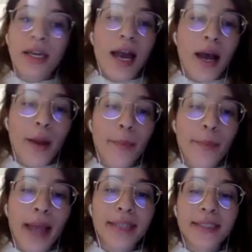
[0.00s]

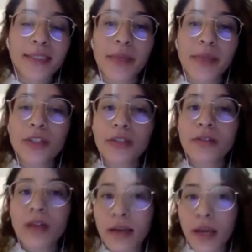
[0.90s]

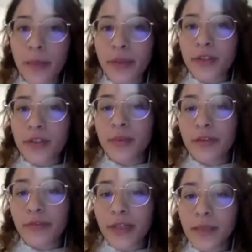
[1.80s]
Anticipation appears to be
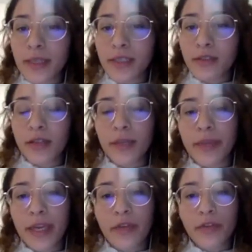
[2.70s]
fundamental in
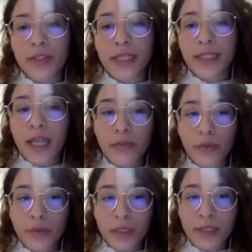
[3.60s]
behaviors that
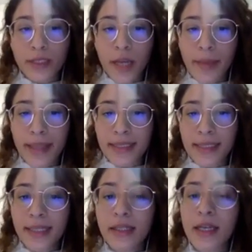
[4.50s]
unfold in time, as I said,